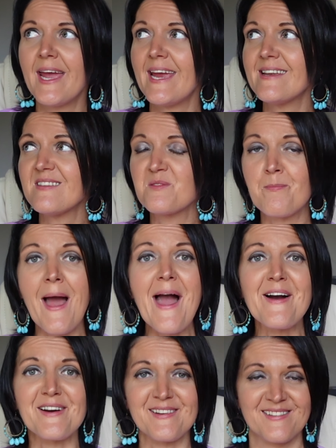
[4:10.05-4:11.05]
it is
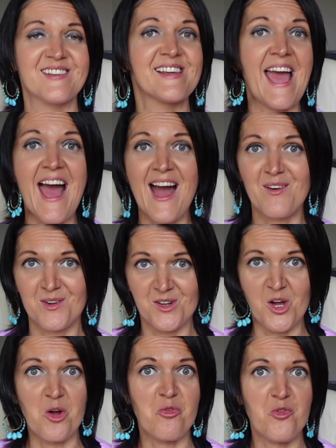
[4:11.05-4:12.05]
better to get out and
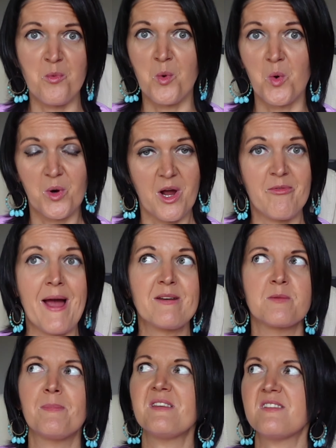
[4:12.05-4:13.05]
go for a walk around
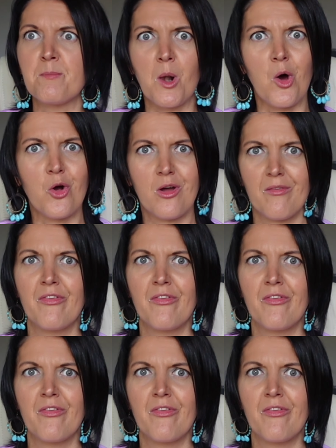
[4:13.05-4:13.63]
a busy block